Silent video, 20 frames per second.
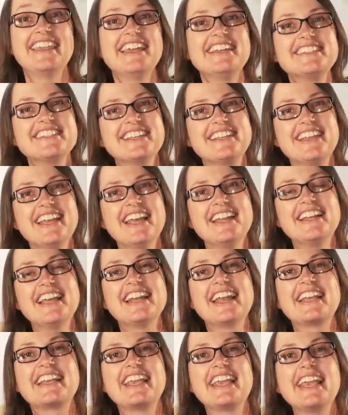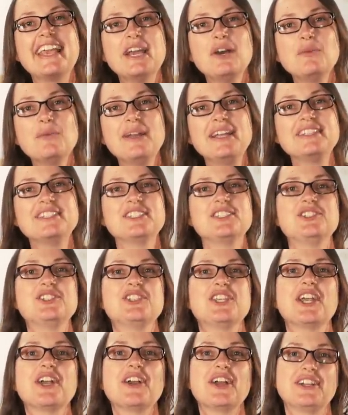Thanks again, and I can't wait to
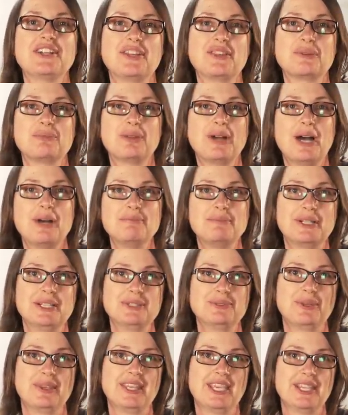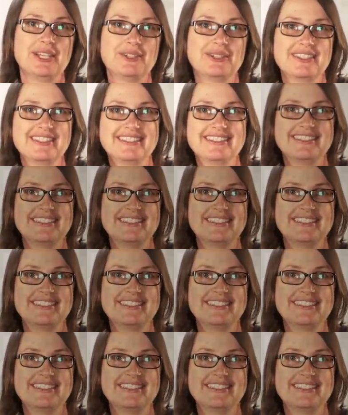share another prop build with you.